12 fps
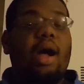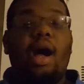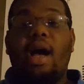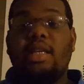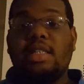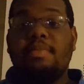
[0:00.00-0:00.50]

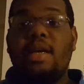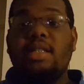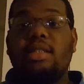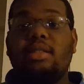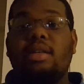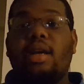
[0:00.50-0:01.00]
As I
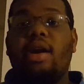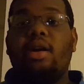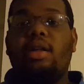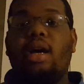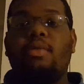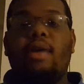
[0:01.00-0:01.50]
mentioned,
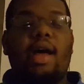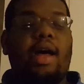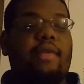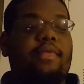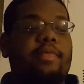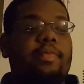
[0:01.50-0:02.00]
Carolina will
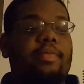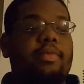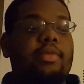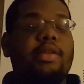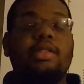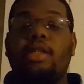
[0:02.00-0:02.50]
have
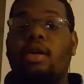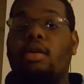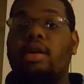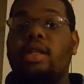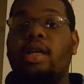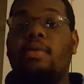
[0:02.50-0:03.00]
0
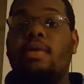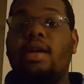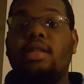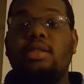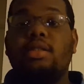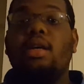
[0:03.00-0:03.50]
elite
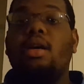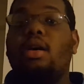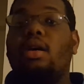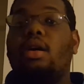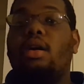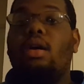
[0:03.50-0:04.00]
wins,
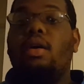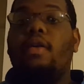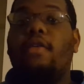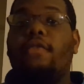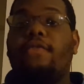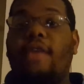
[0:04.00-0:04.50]

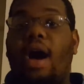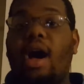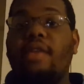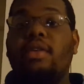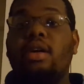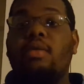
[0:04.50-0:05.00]

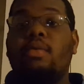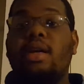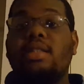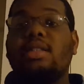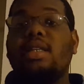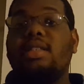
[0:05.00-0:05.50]
5 good
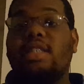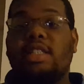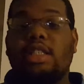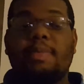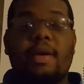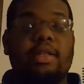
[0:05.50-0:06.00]
wins, 6
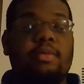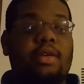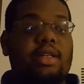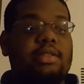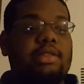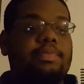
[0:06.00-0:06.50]
expected
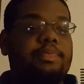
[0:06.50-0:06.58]
wins.